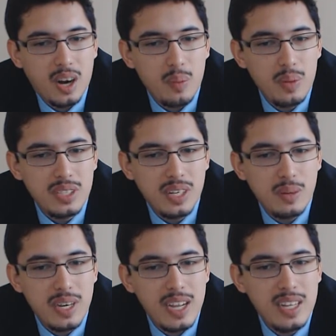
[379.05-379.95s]

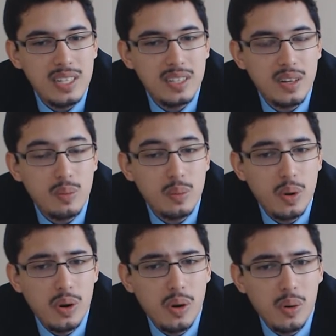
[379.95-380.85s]
Carpenter went into the
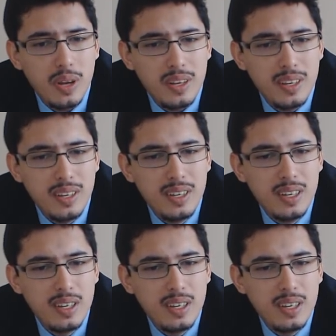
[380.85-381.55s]
wall and